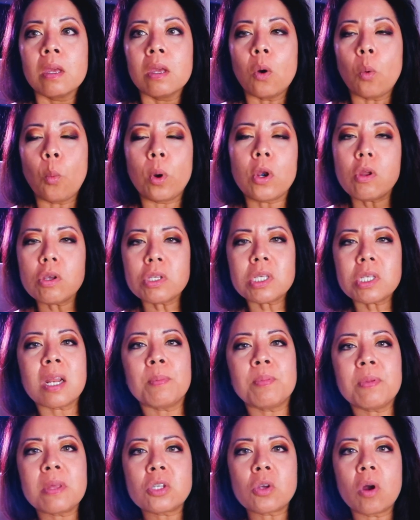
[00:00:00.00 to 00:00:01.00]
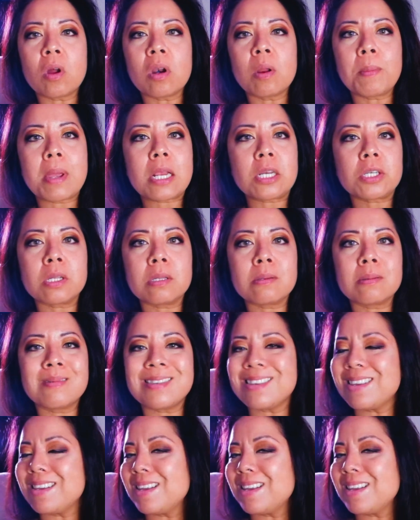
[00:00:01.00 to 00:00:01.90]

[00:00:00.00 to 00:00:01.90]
When you set up these automations,